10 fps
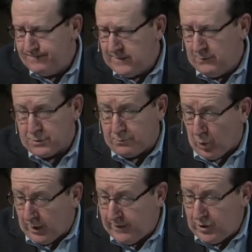He was
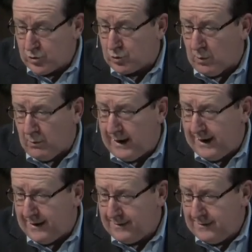born in the usual
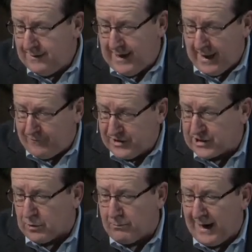way. He had a
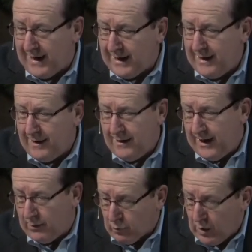physical body.
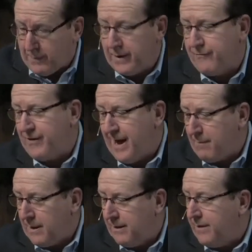He grew up in a
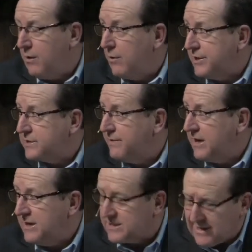family, the oldest of at
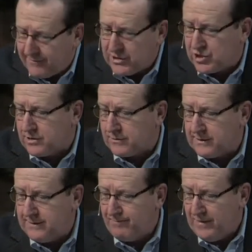least seven
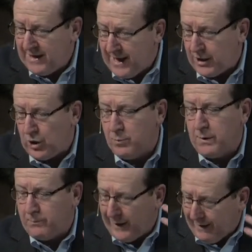children. He had
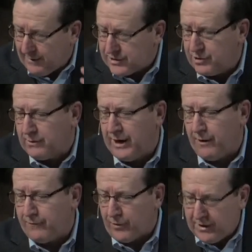human parents who
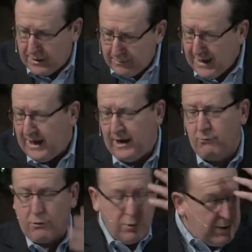cared for him. He
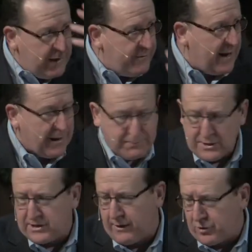grew and developed
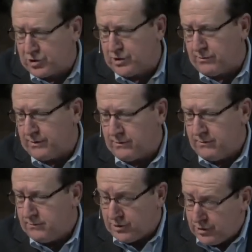as other children
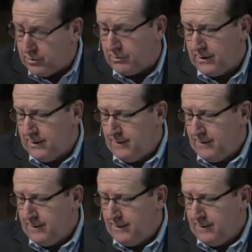do.